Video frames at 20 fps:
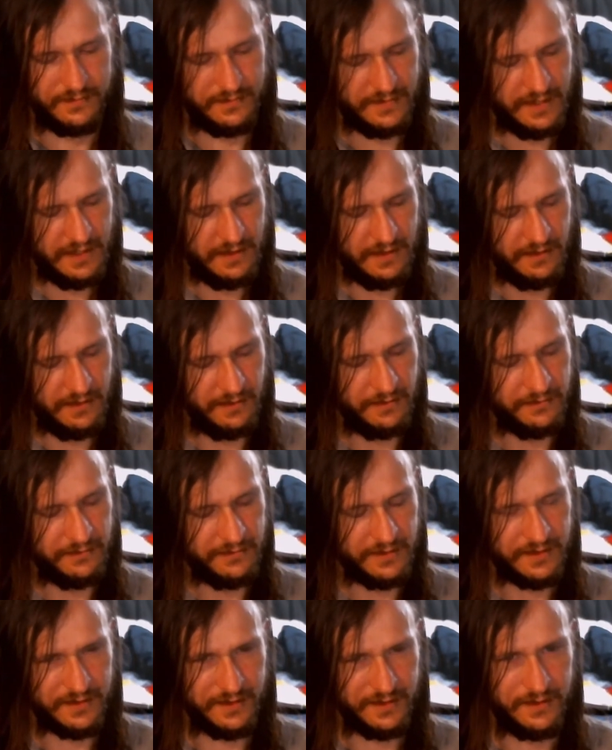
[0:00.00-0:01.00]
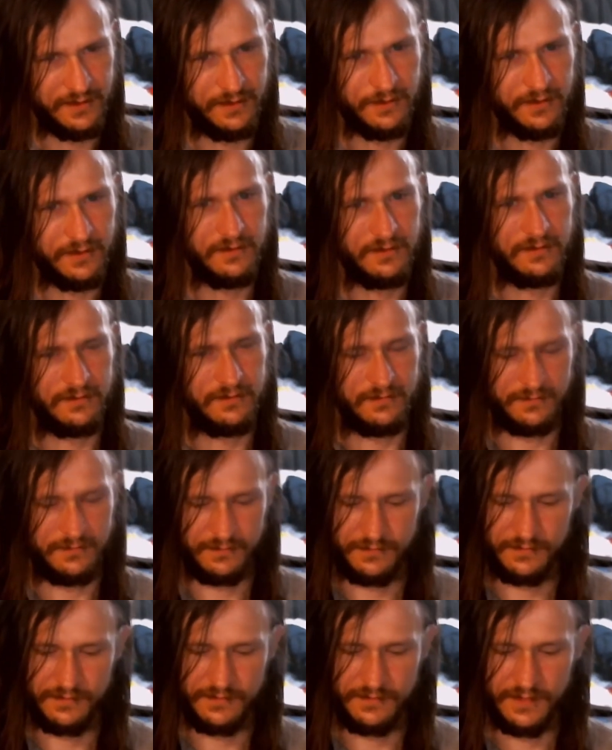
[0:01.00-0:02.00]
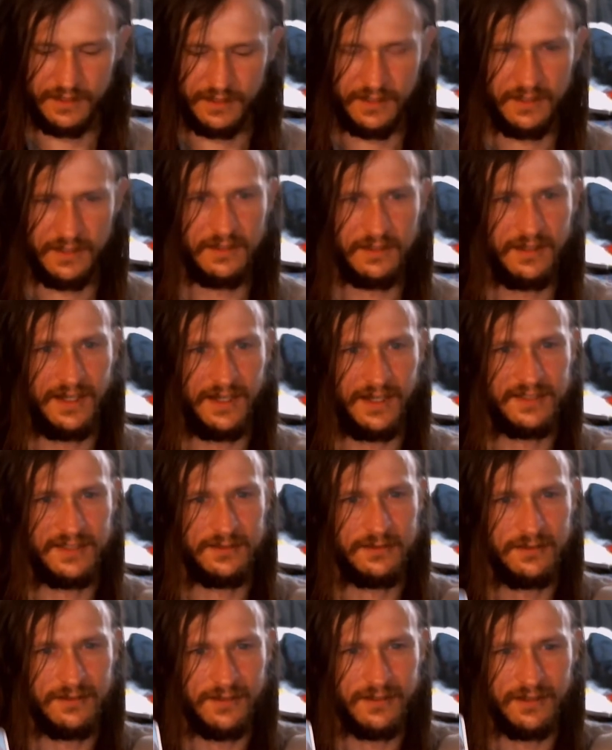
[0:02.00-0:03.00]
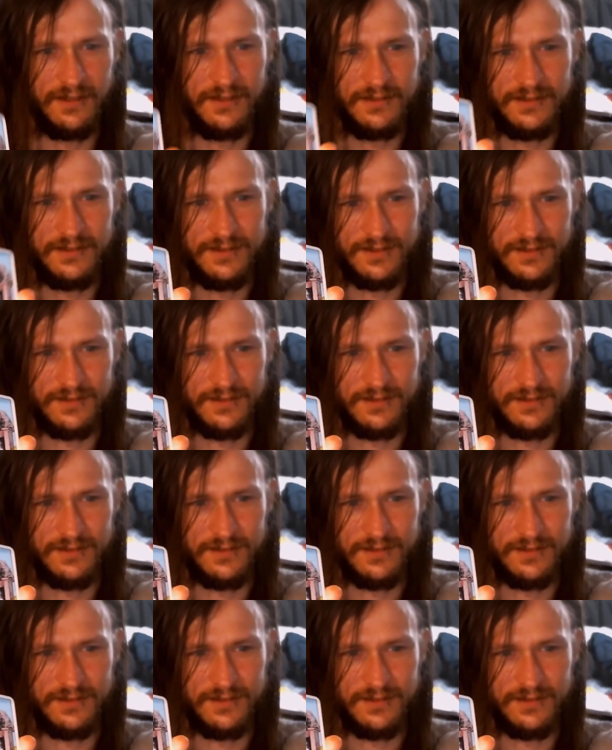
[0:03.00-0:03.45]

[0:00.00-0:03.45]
I love these the classical cards.